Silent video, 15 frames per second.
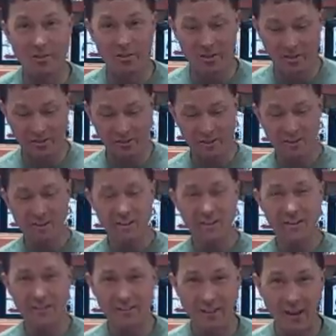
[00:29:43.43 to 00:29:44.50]
on this
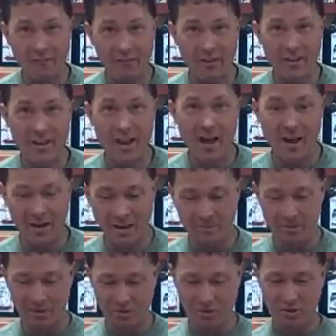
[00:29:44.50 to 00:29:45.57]
is definitely not going
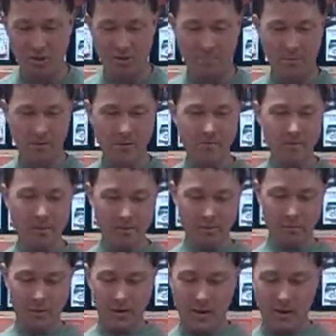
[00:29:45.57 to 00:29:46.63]
to be cheap.
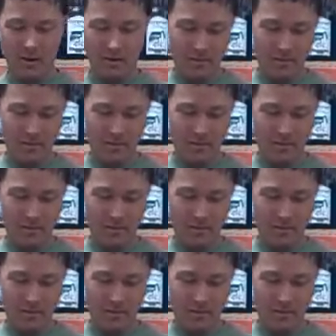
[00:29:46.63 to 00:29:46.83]
So we got